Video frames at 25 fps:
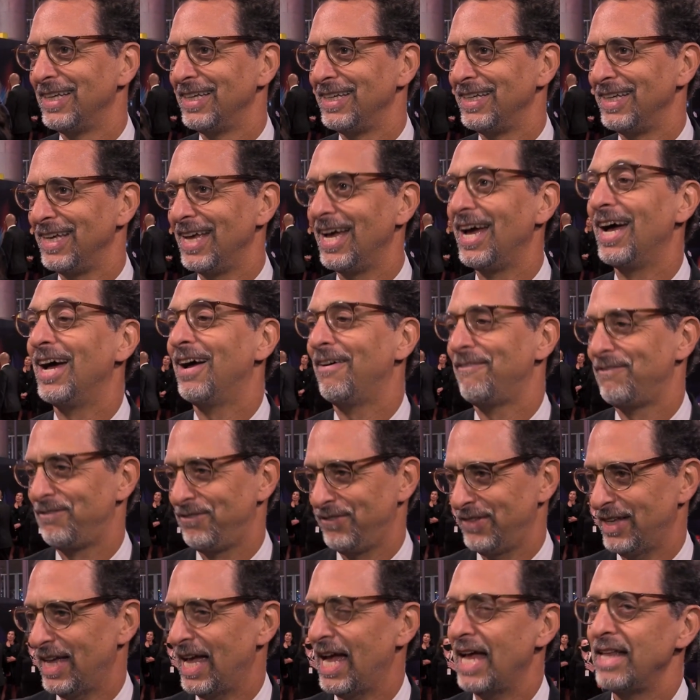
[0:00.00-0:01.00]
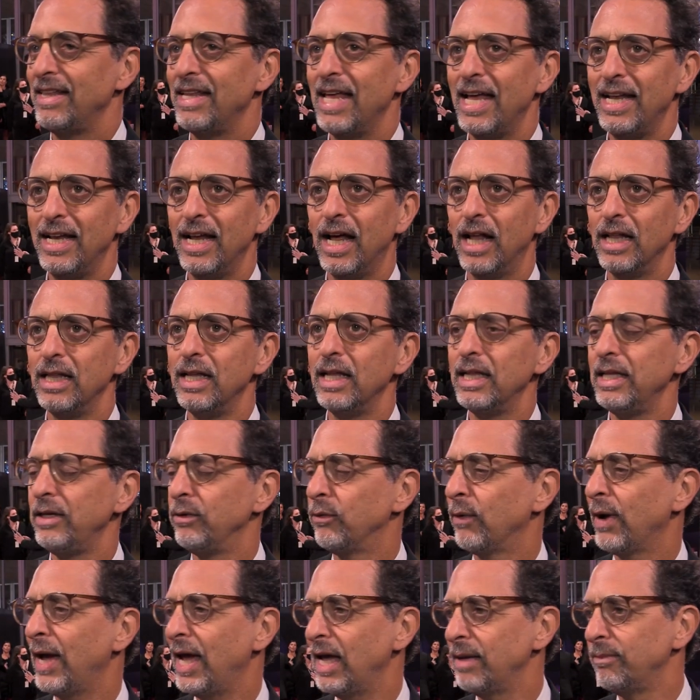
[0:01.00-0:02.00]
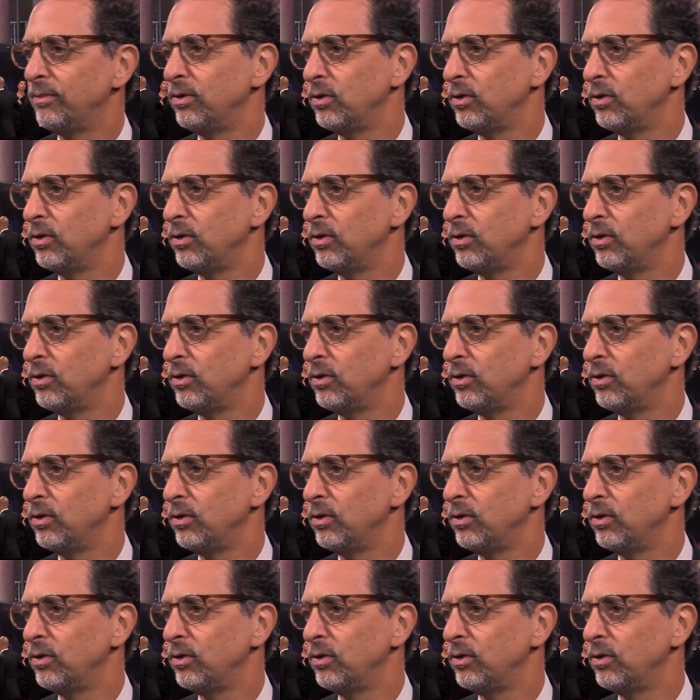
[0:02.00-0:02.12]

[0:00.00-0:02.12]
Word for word: Yeah, and then Lily Rabe,